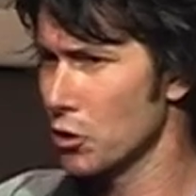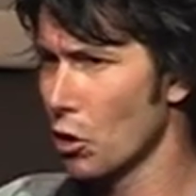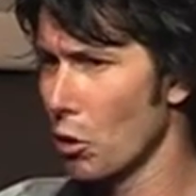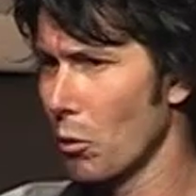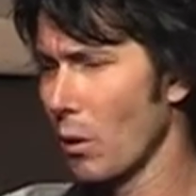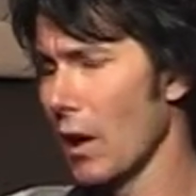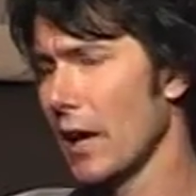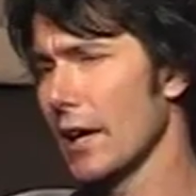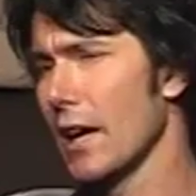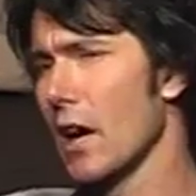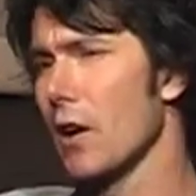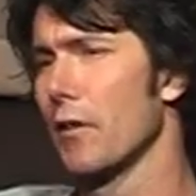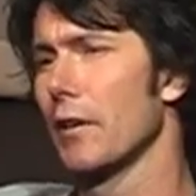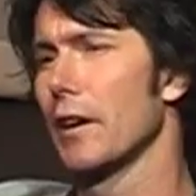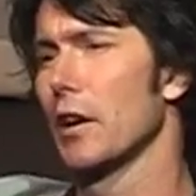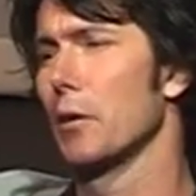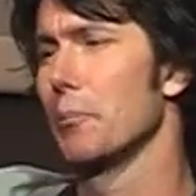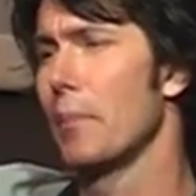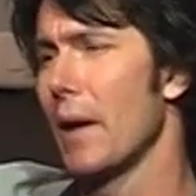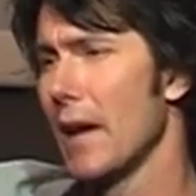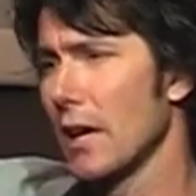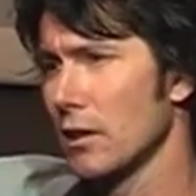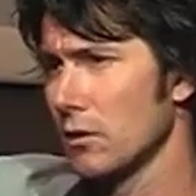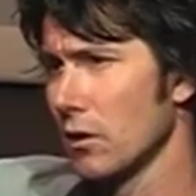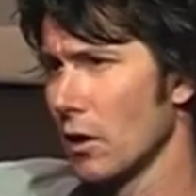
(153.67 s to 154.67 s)
or will I go and get a
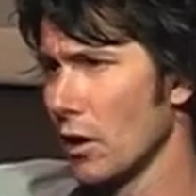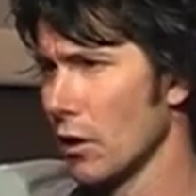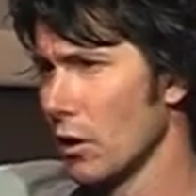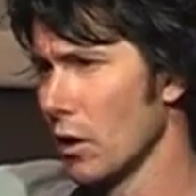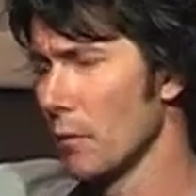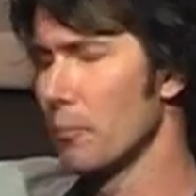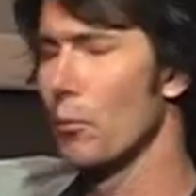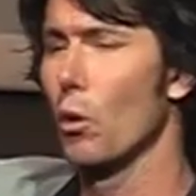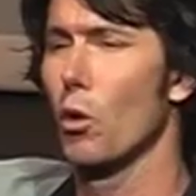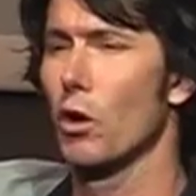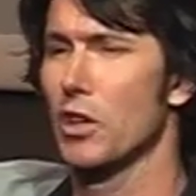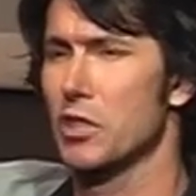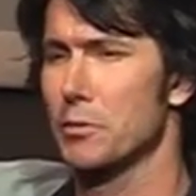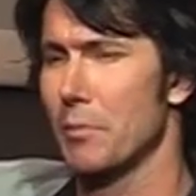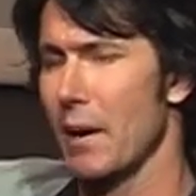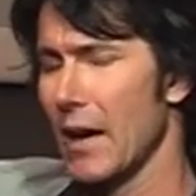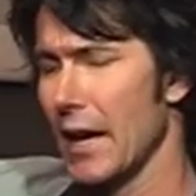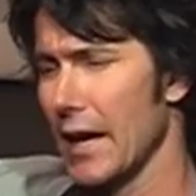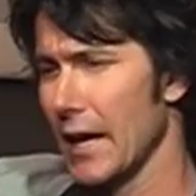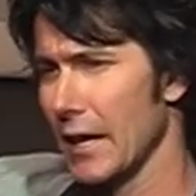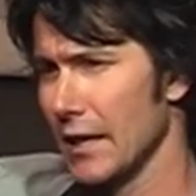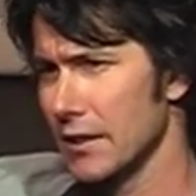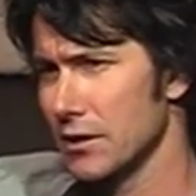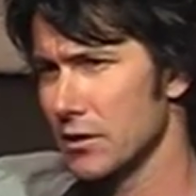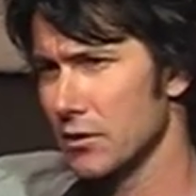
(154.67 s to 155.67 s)
bank loan and mortgage my
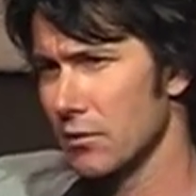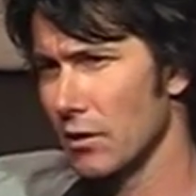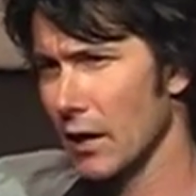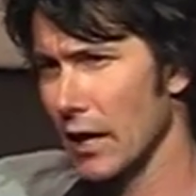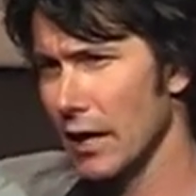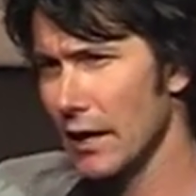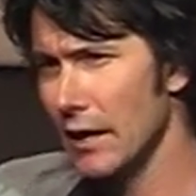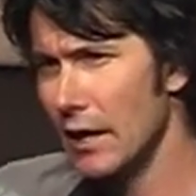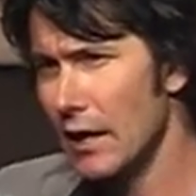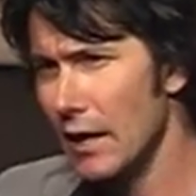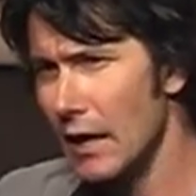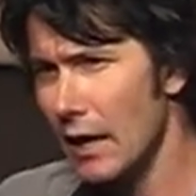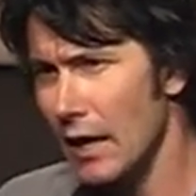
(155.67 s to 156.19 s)
house, right?